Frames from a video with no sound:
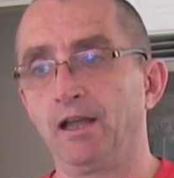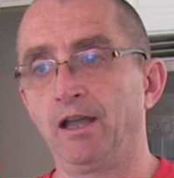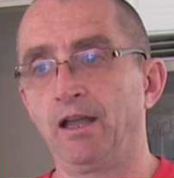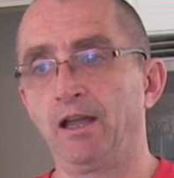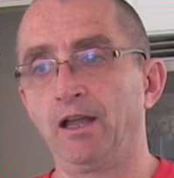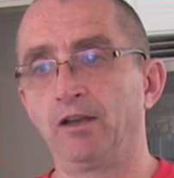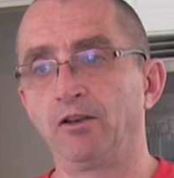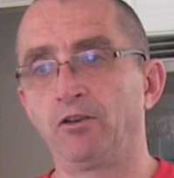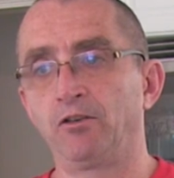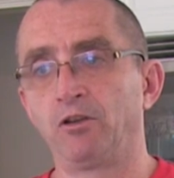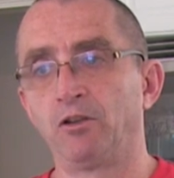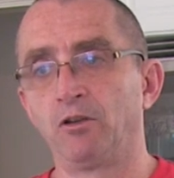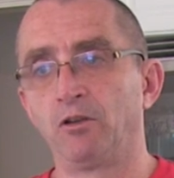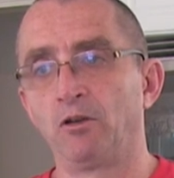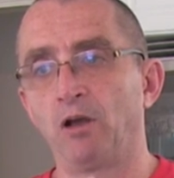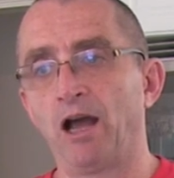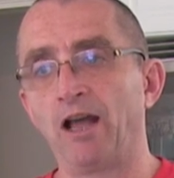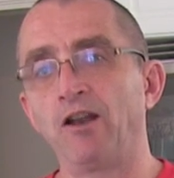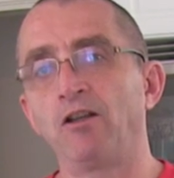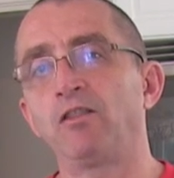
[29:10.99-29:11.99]
And
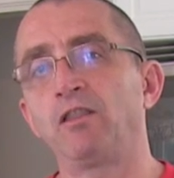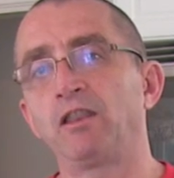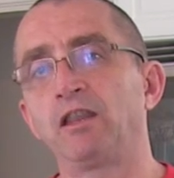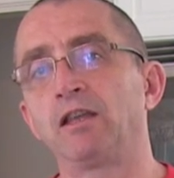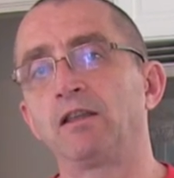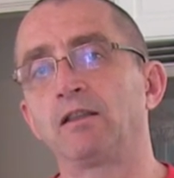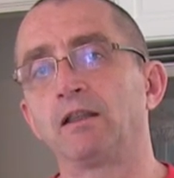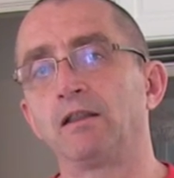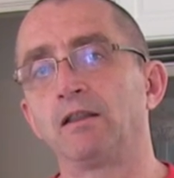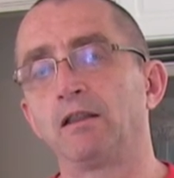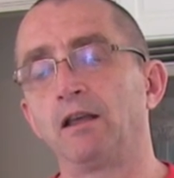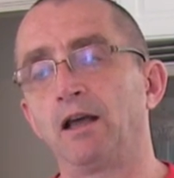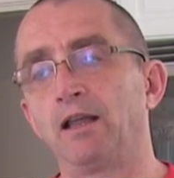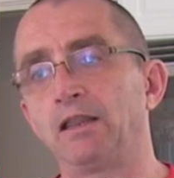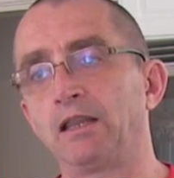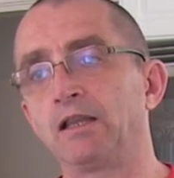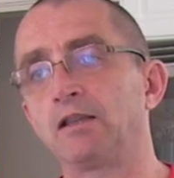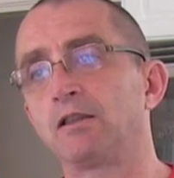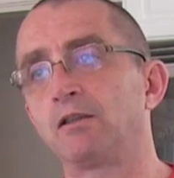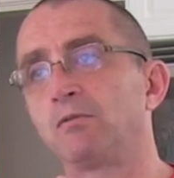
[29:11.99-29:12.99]
I don't think that, I
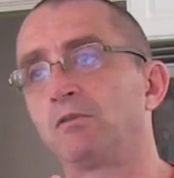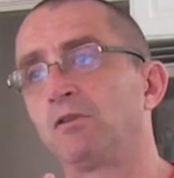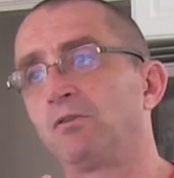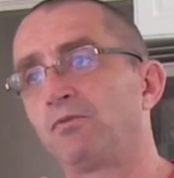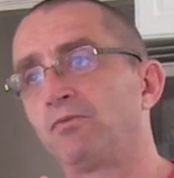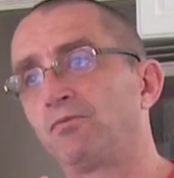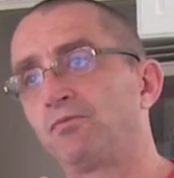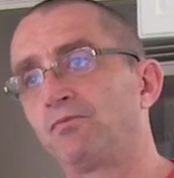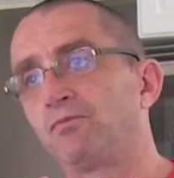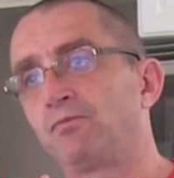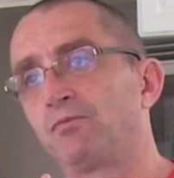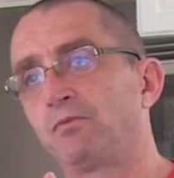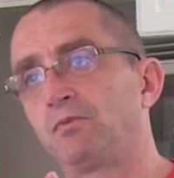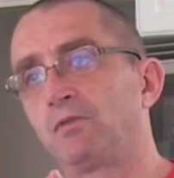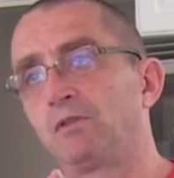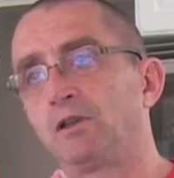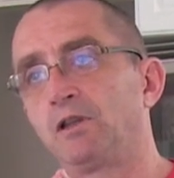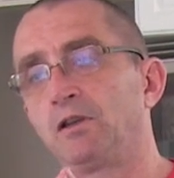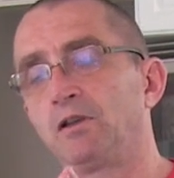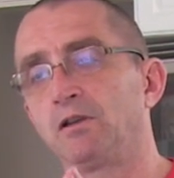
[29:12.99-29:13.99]
think that the
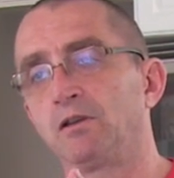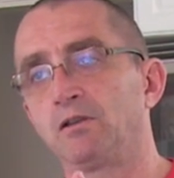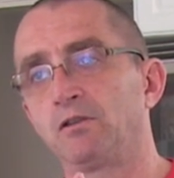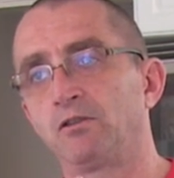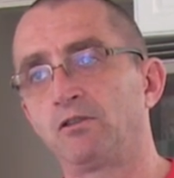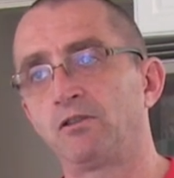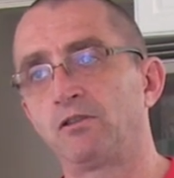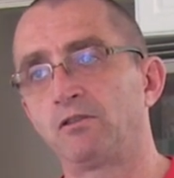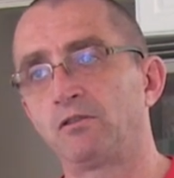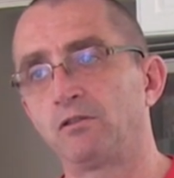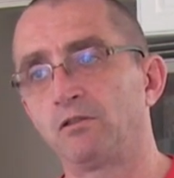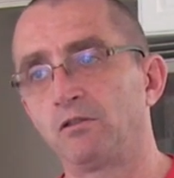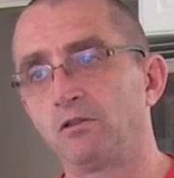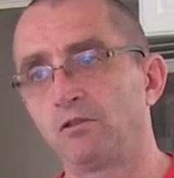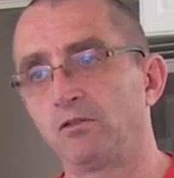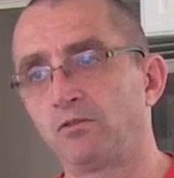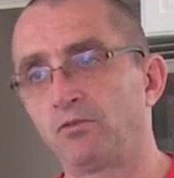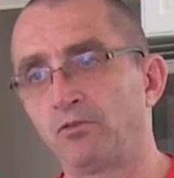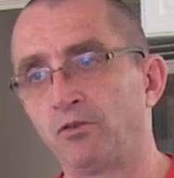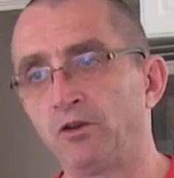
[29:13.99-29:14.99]
the
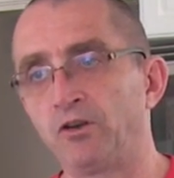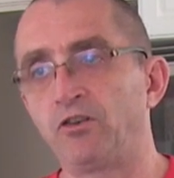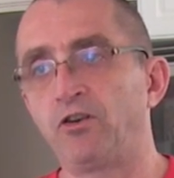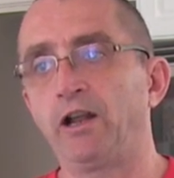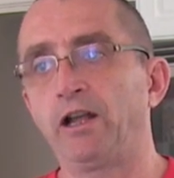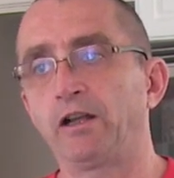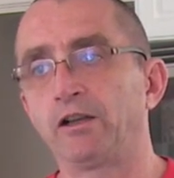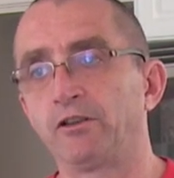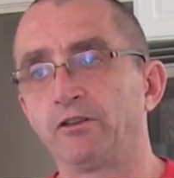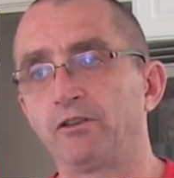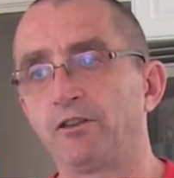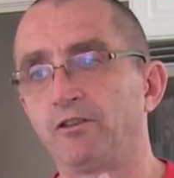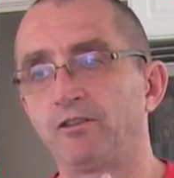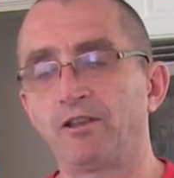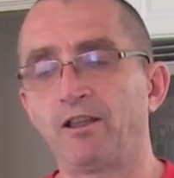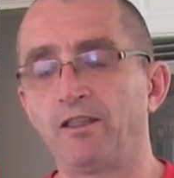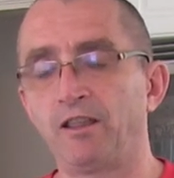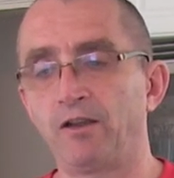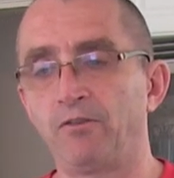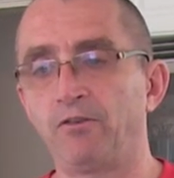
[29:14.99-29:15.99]
fur trekkers, the
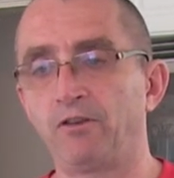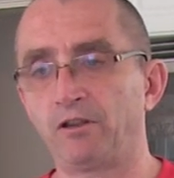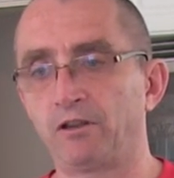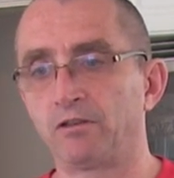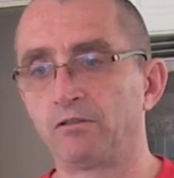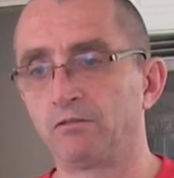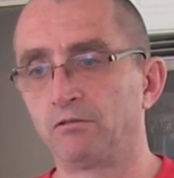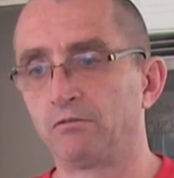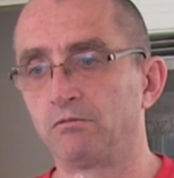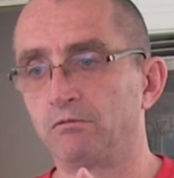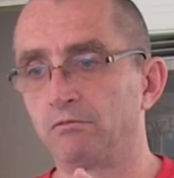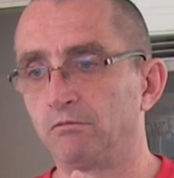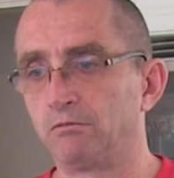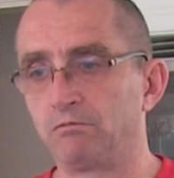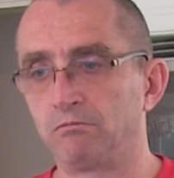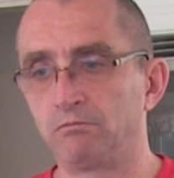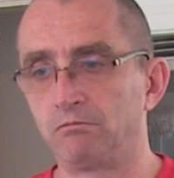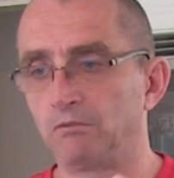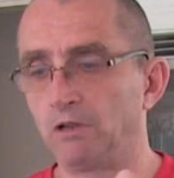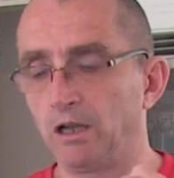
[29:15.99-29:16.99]
South African
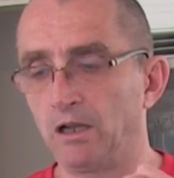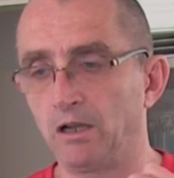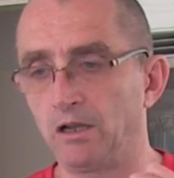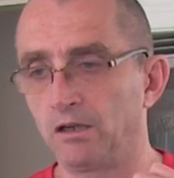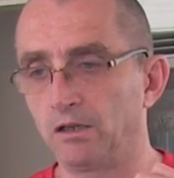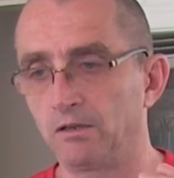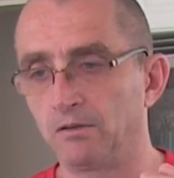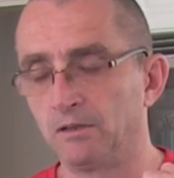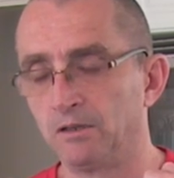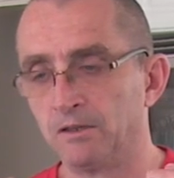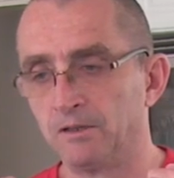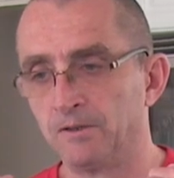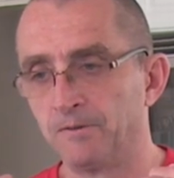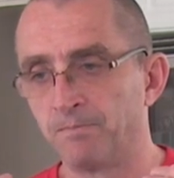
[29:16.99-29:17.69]
uh,